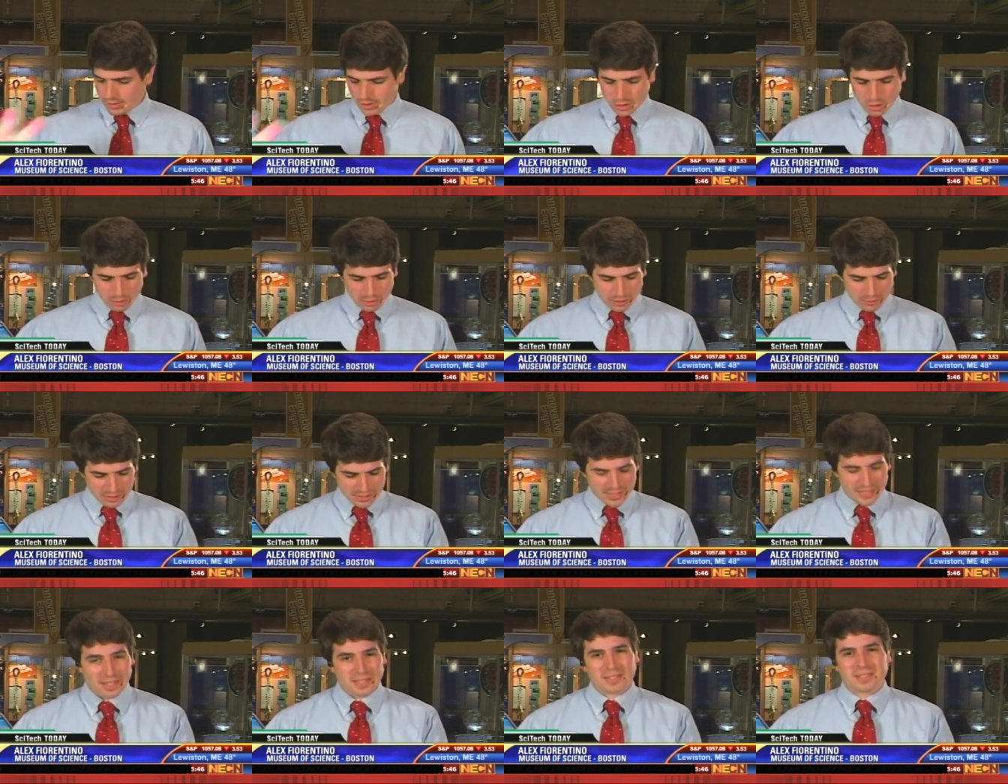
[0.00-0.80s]
Nobody
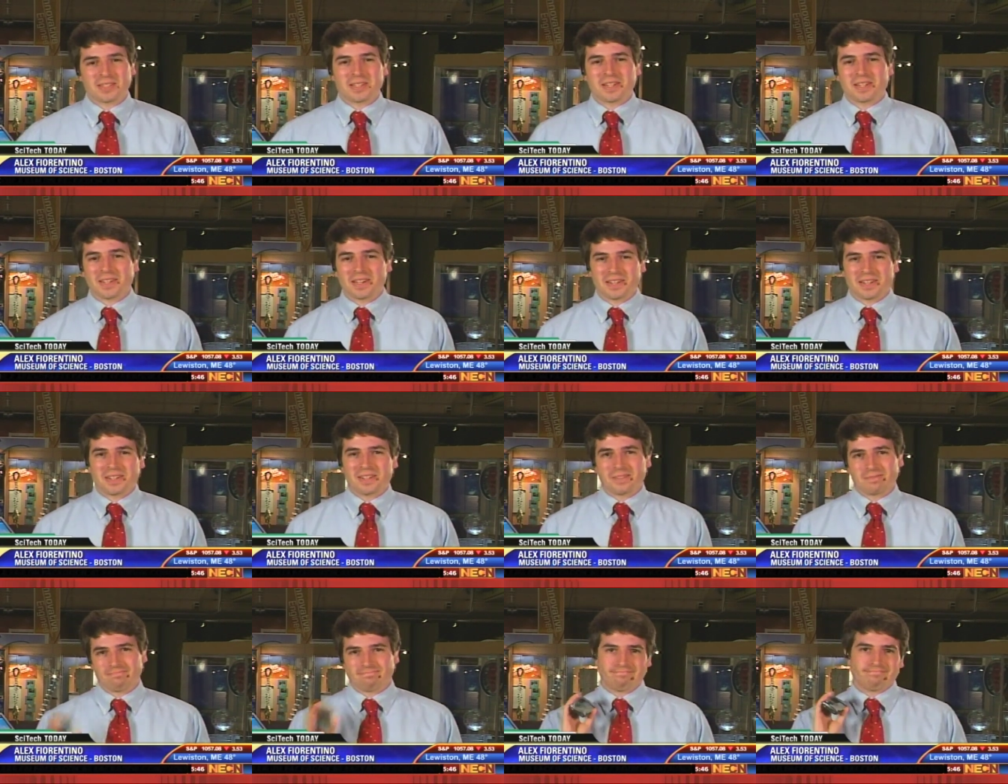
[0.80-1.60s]
wants to get stuck on
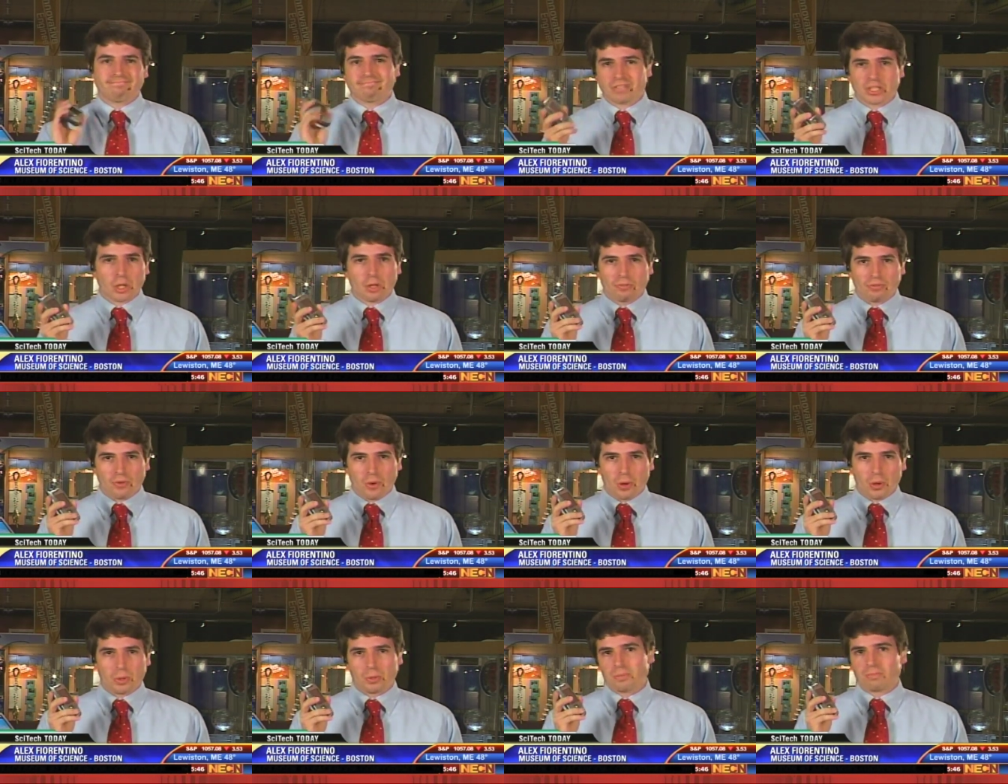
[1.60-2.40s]
a cell
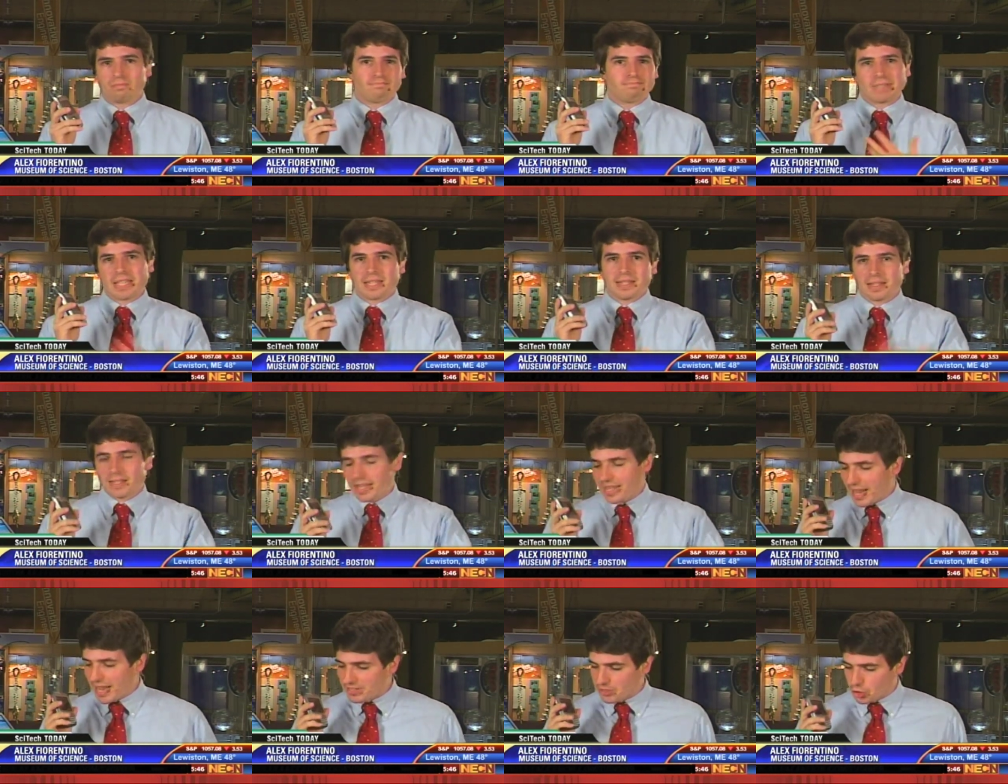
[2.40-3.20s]
phone that,
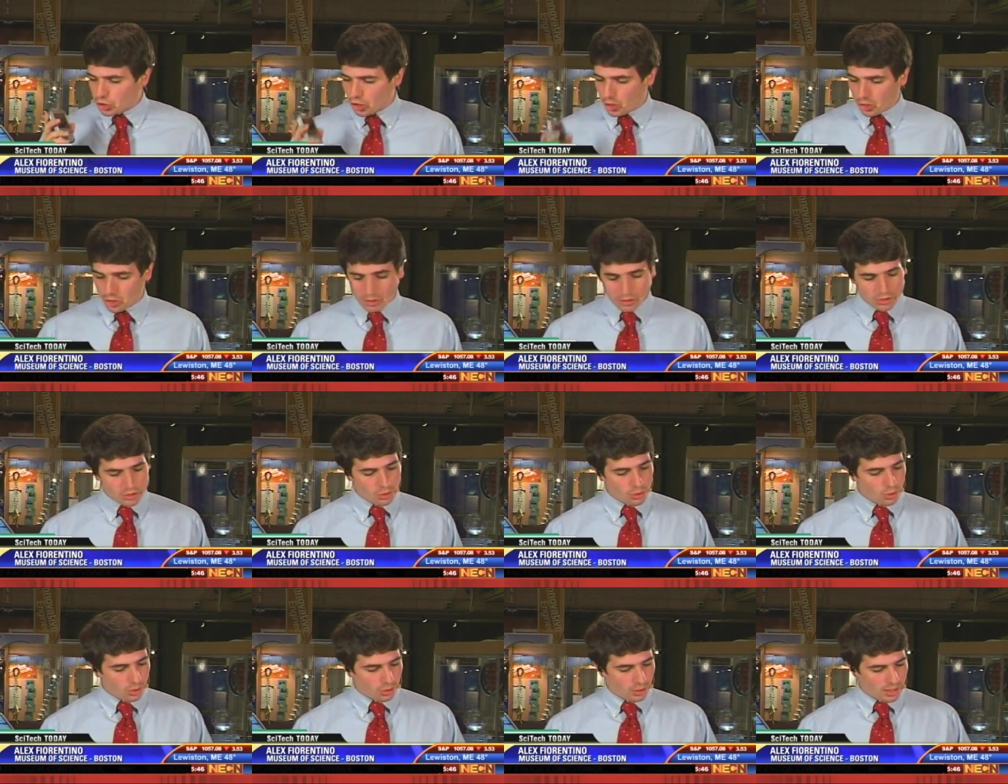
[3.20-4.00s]
that hasn't charged
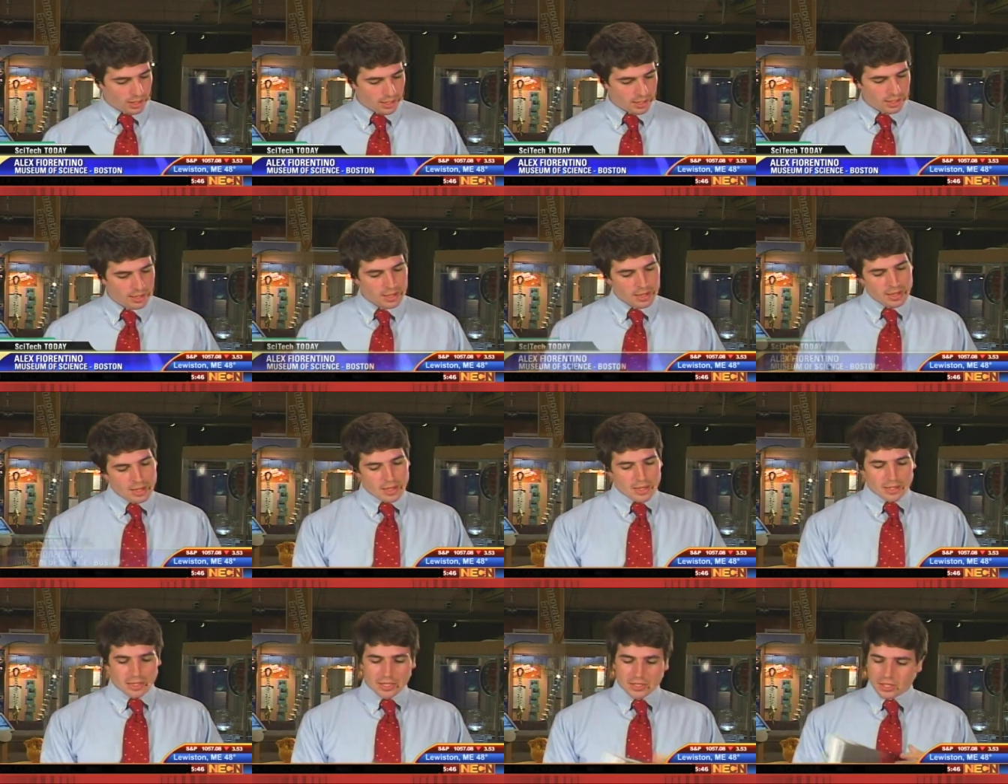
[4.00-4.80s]
or uh,
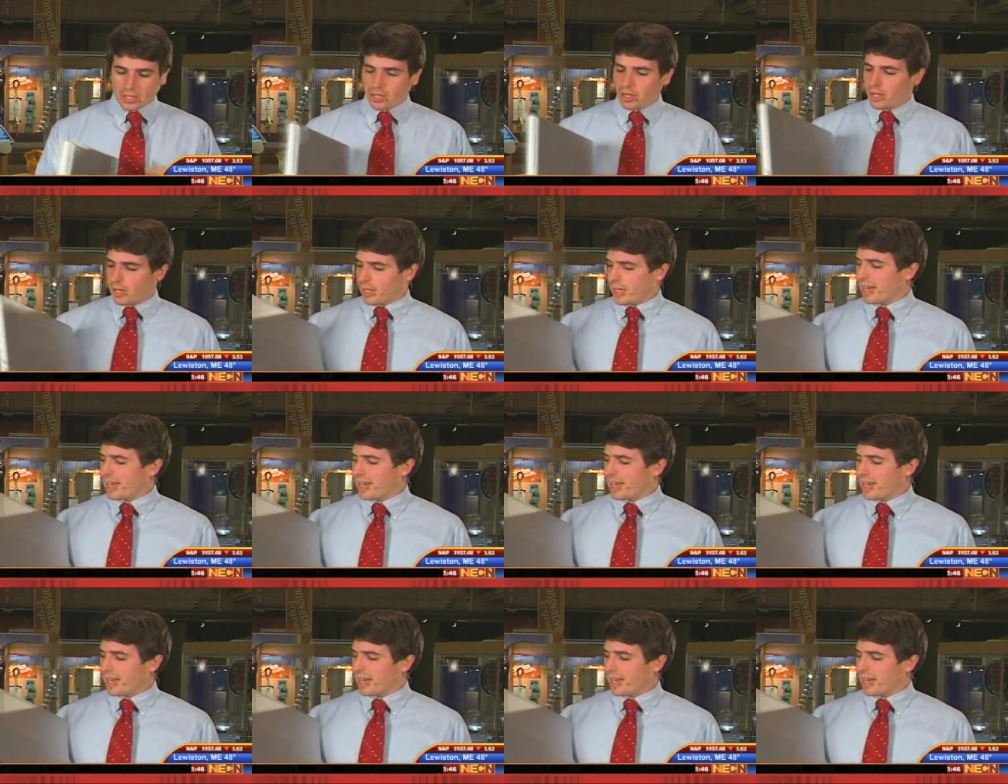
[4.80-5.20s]
get stuck on a